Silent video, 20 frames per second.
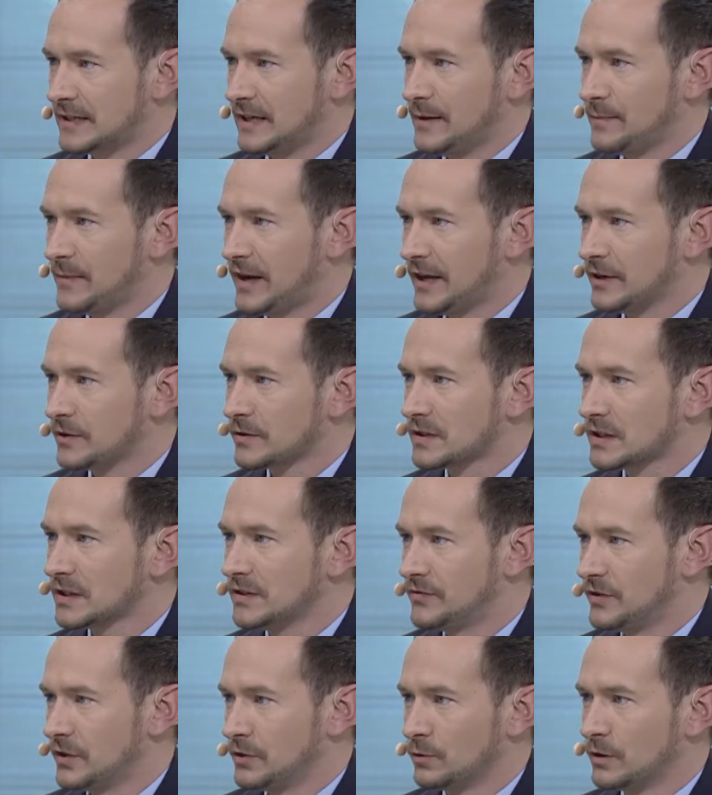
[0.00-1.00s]
topic here at
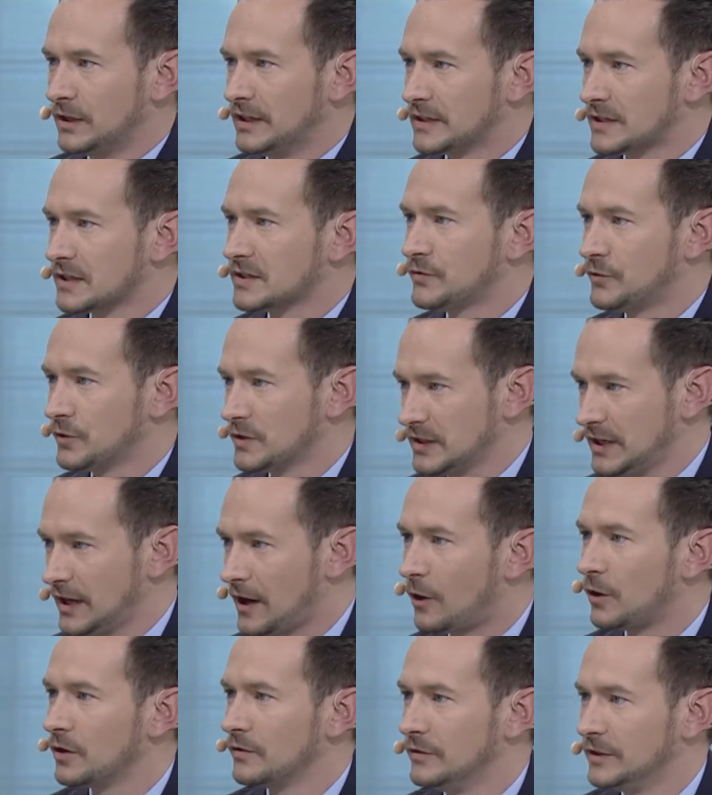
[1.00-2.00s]
Ligna. Is it an
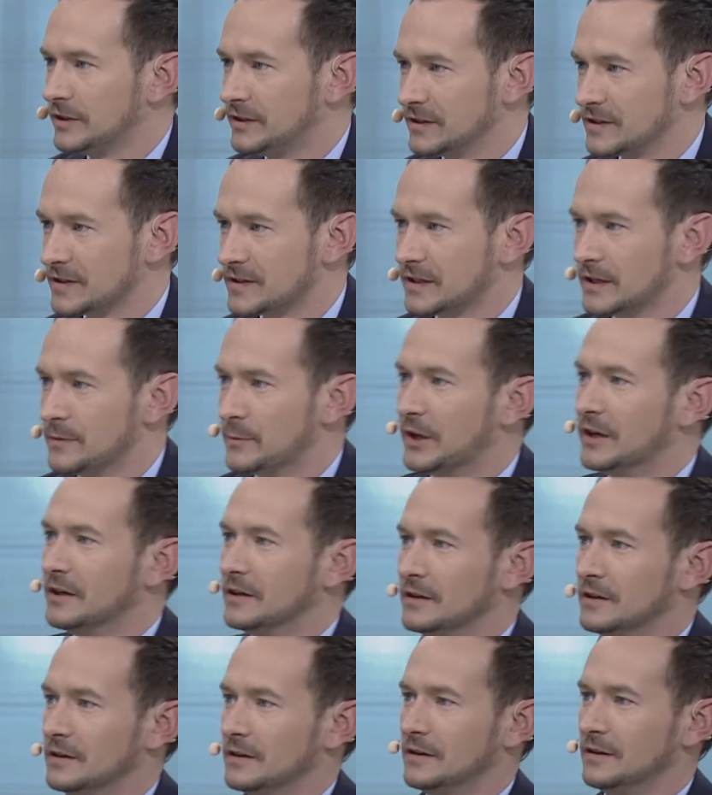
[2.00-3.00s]
important topic for you
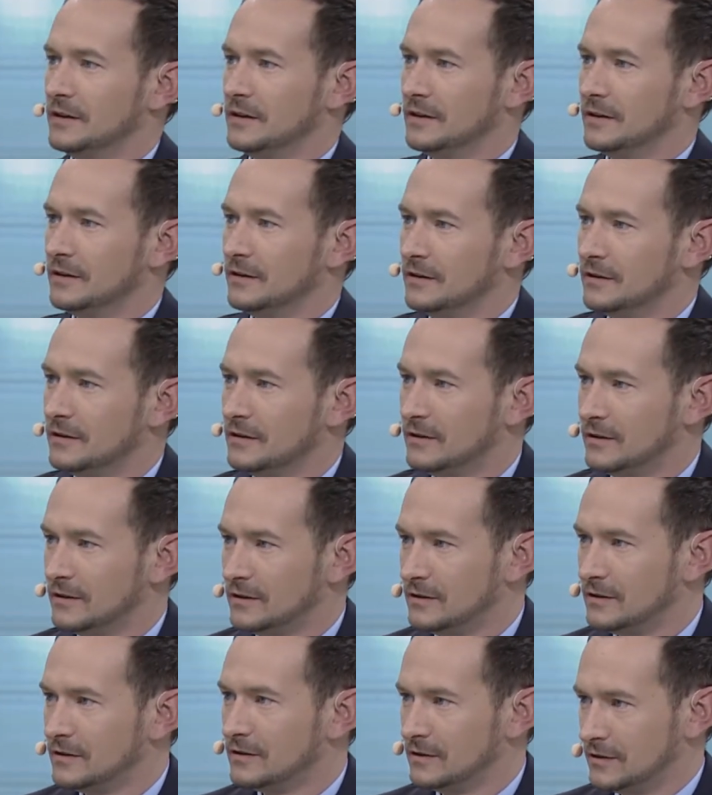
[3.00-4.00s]
too? It's an
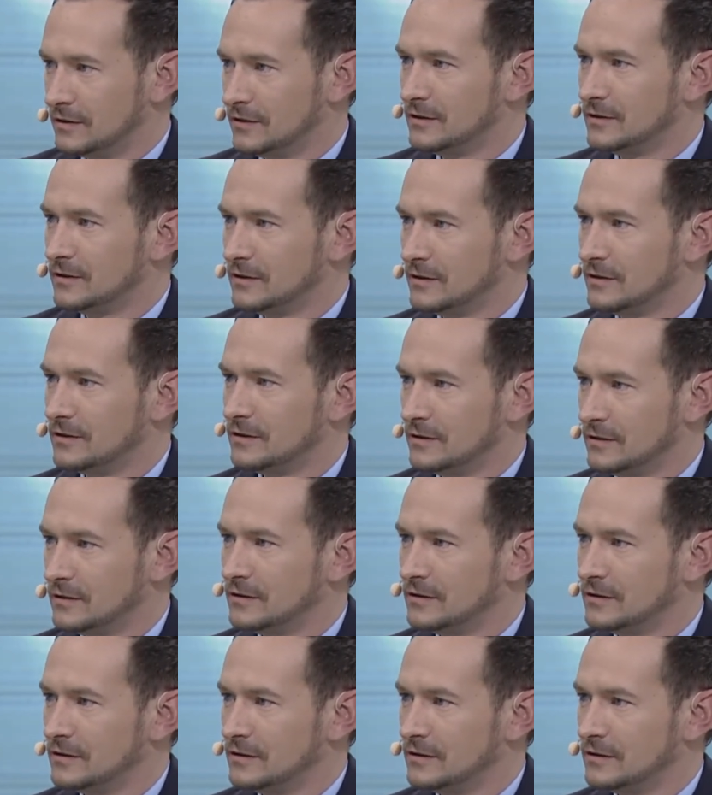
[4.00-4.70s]
important topic for